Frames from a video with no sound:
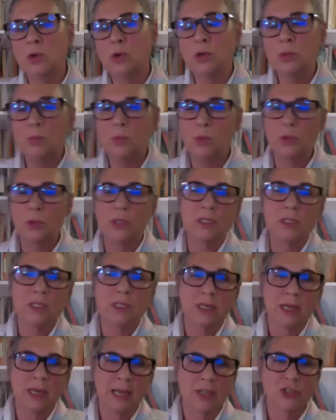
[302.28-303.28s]
and more
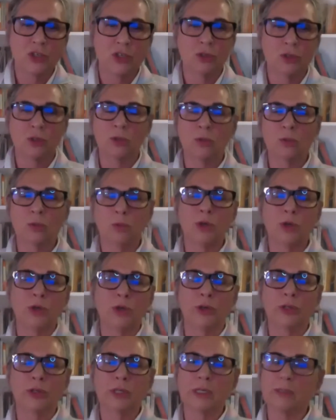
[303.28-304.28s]
international
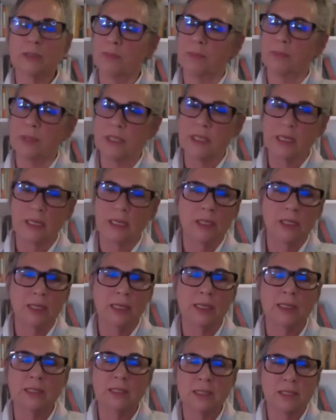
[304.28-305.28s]
work,
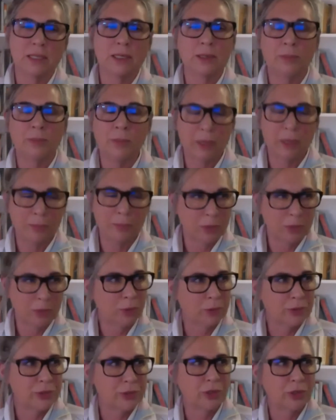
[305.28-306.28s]
particularly in cinema, but
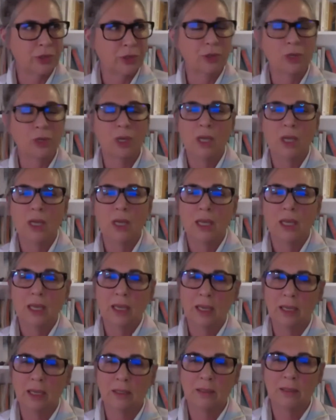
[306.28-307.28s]
also
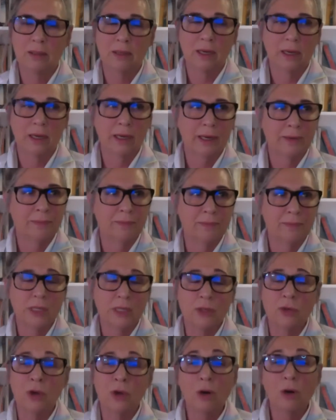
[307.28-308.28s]
in
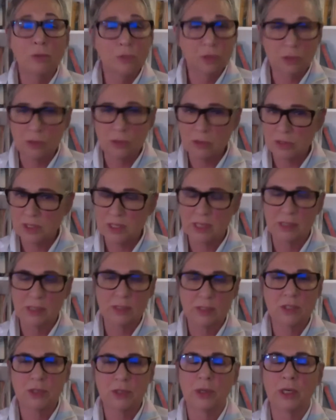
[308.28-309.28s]
novels and
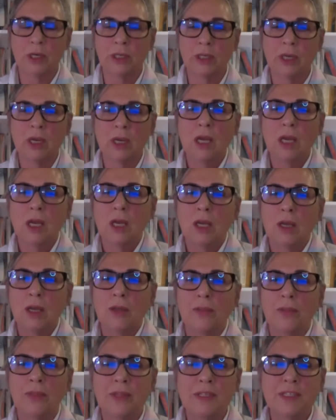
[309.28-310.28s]
so on,
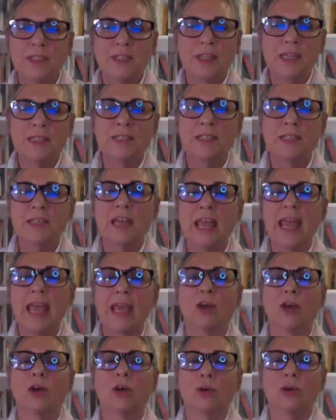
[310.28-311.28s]
there's an
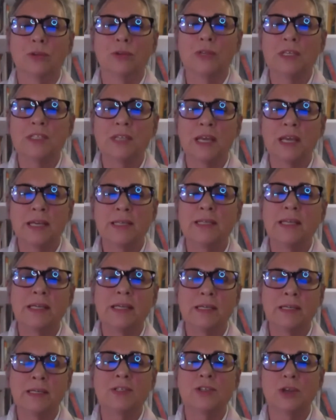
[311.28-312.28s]
echo. These
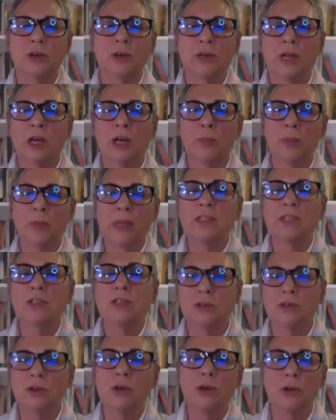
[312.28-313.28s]
ideas are now better
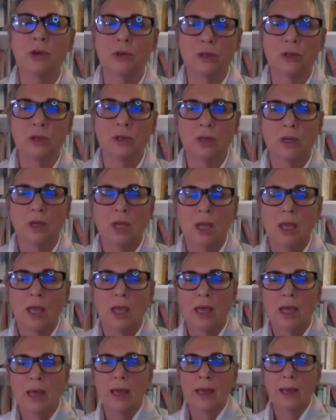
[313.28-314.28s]
known.
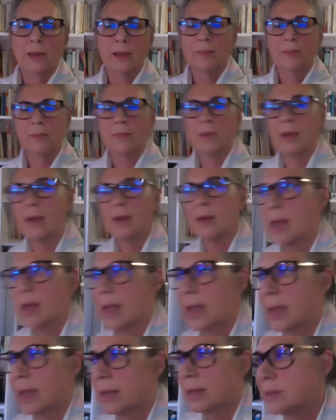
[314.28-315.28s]

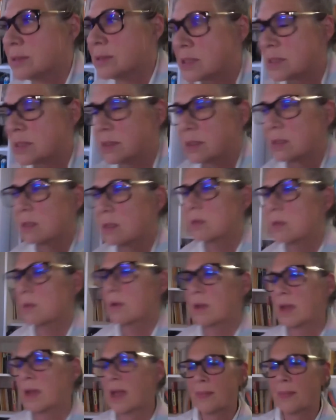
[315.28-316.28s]
And
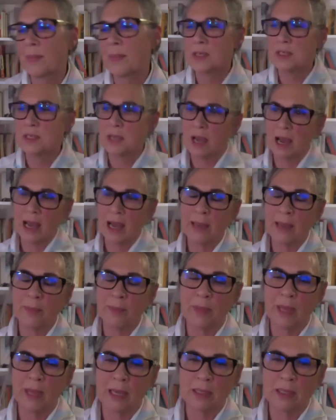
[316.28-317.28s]
at the time
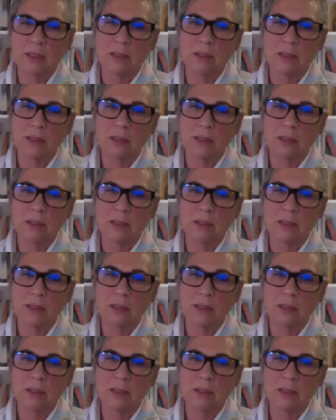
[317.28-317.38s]
that